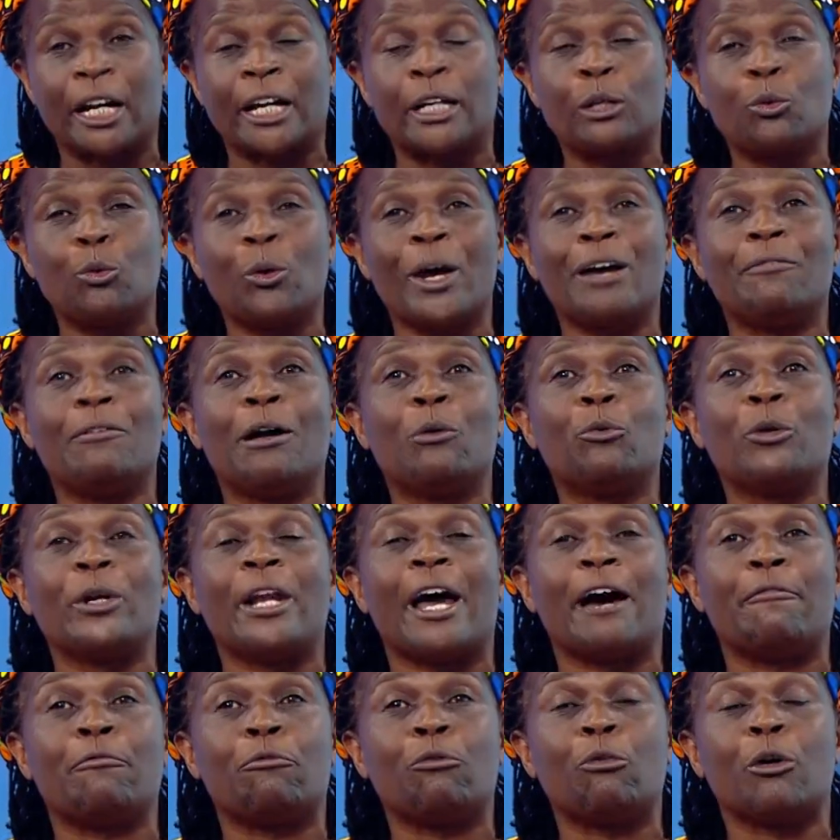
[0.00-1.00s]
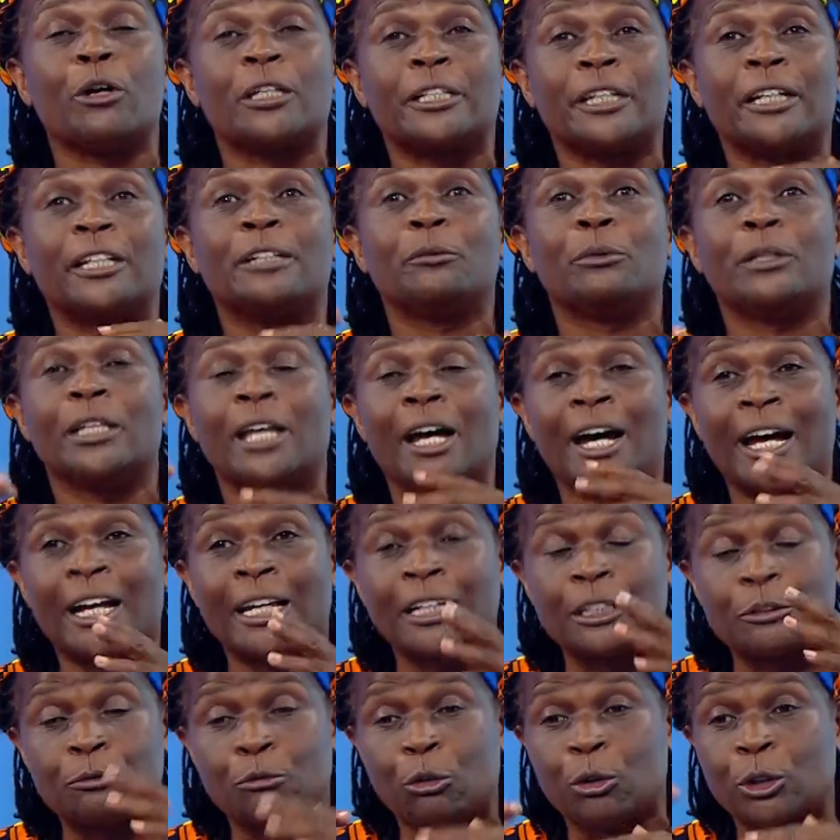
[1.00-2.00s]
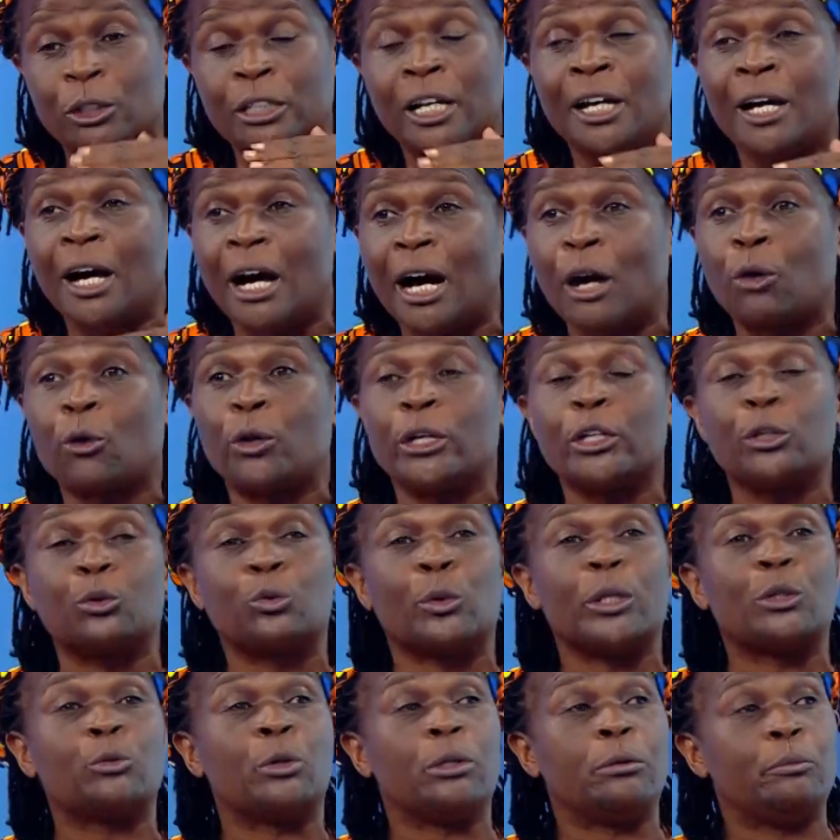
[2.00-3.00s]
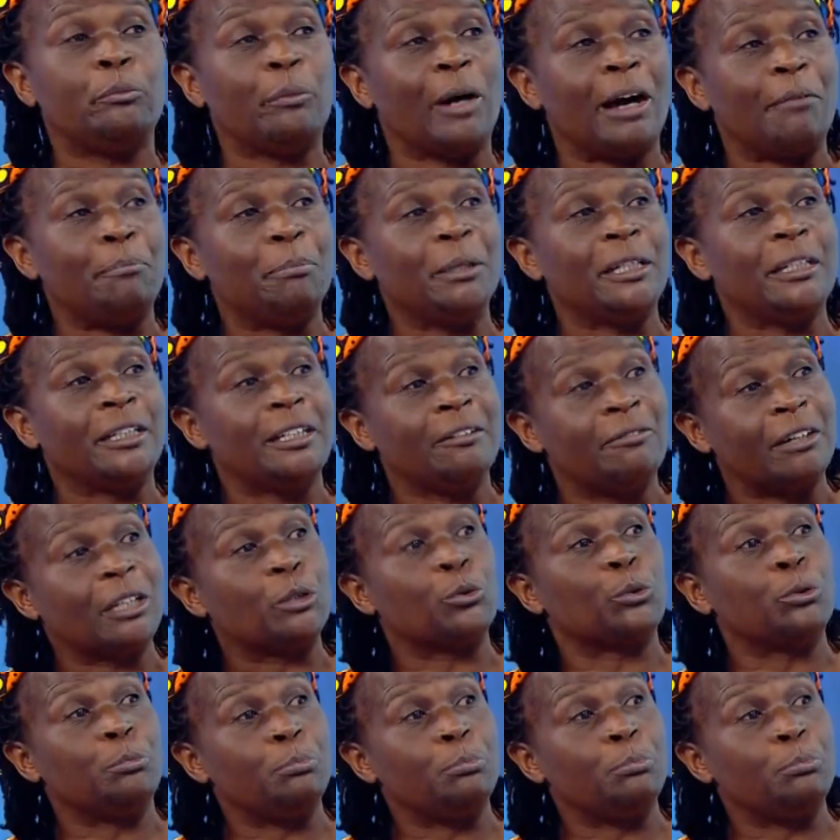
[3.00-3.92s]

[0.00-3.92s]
and whoever would have voted with the highest vote, according to what will have been given to